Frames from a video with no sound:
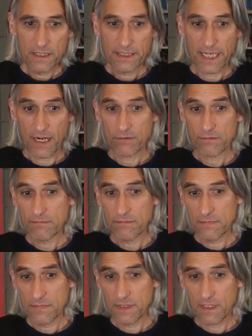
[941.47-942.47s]
Now,
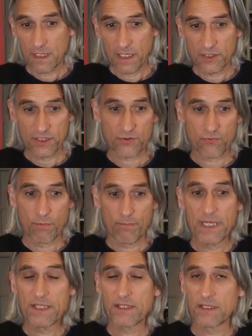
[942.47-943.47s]
uh, I just
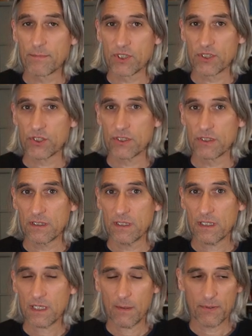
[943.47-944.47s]
repeated the position
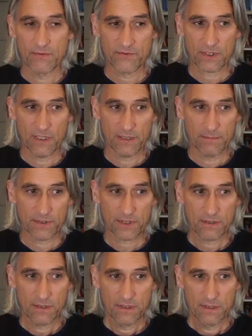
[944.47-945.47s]
a couple of times